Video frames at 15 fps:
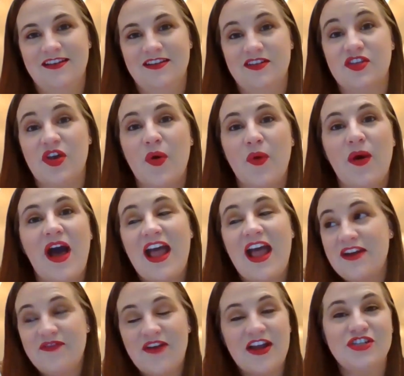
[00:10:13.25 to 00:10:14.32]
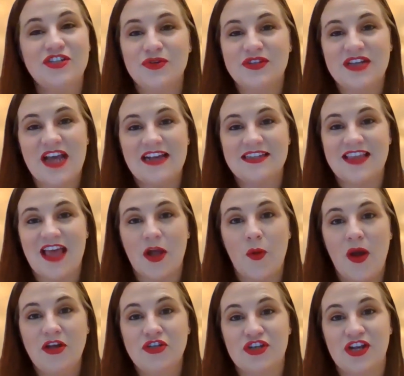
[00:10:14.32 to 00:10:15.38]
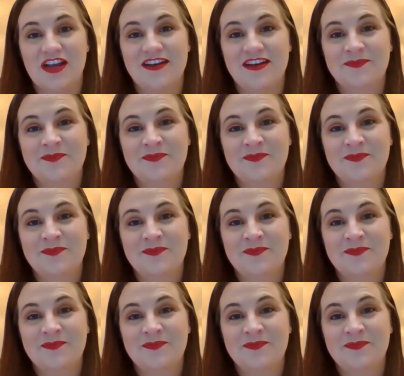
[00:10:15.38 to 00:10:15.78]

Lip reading: So I invite you to ask that question.